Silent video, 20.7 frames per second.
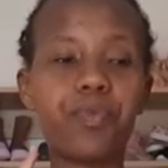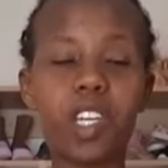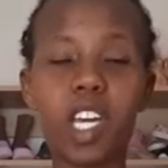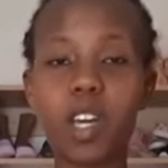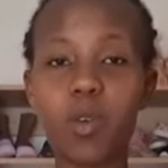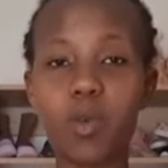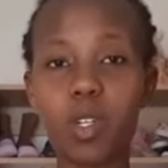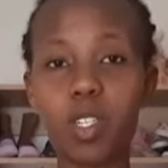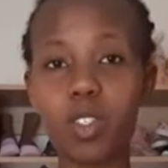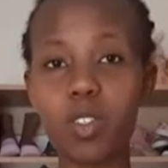
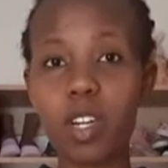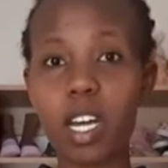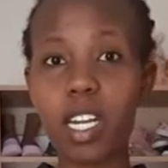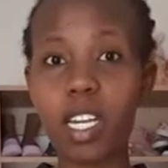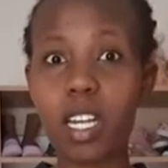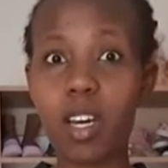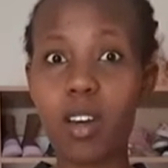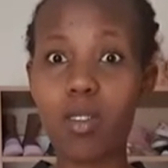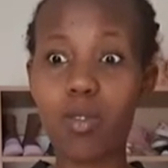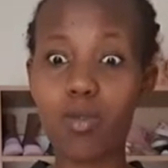want to write
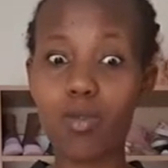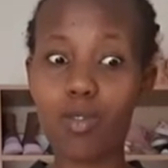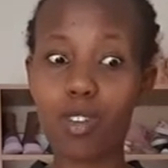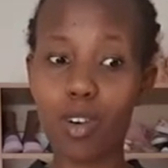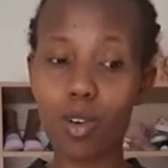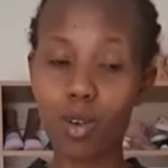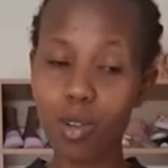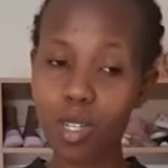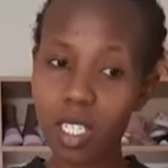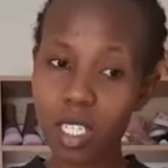down the
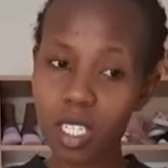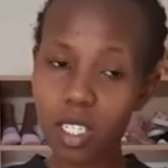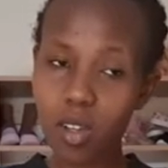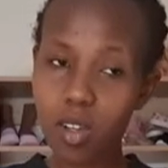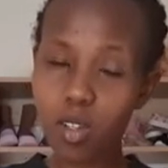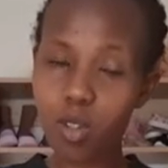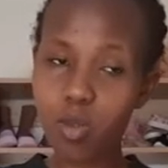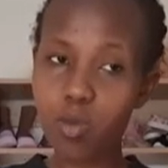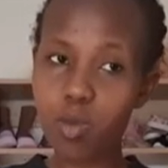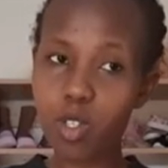content I
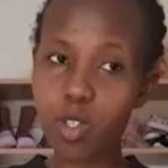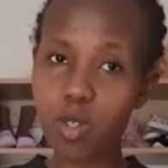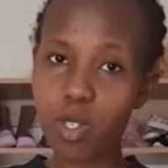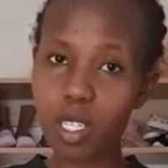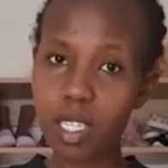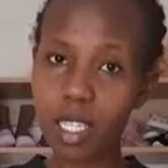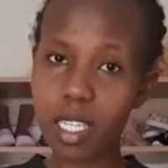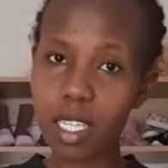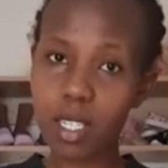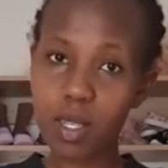have to be
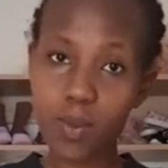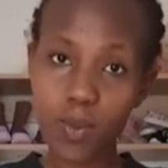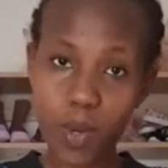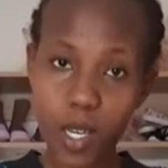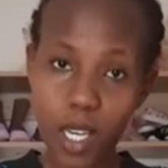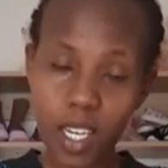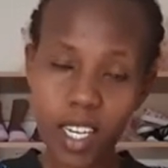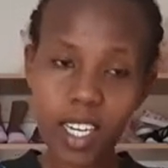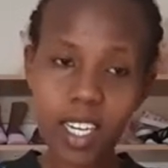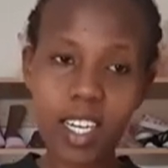shooting this
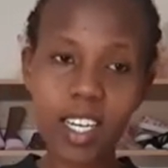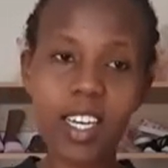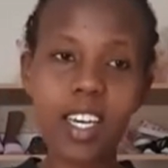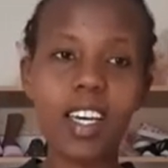week.